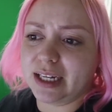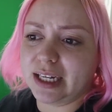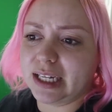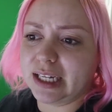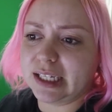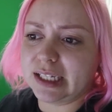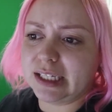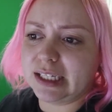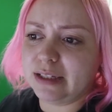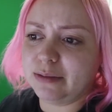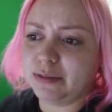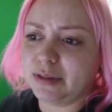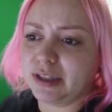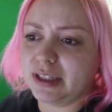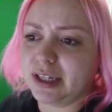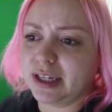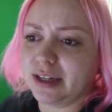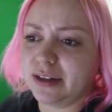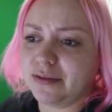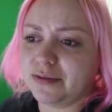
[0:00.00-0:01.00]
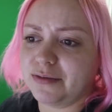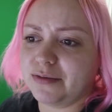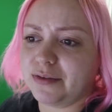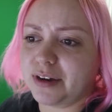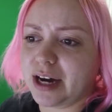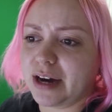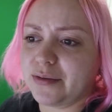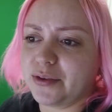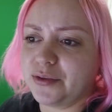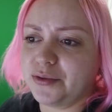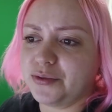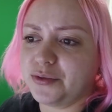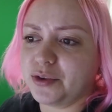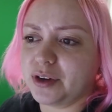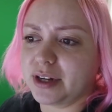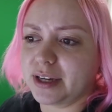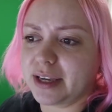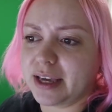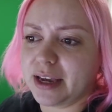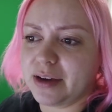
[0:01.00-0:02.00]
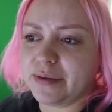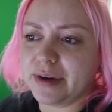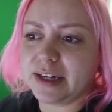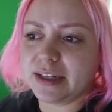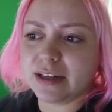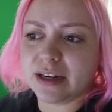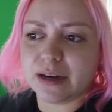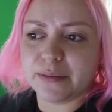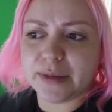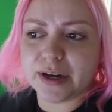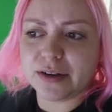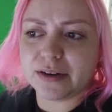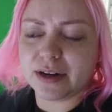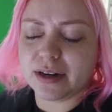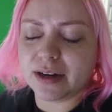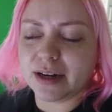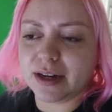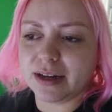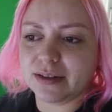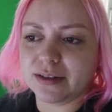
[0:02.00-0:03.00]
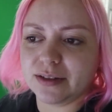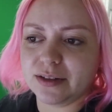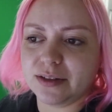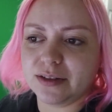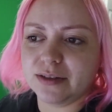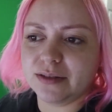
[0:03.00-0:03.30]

Like it keeps saying 504 gateway timeout, and I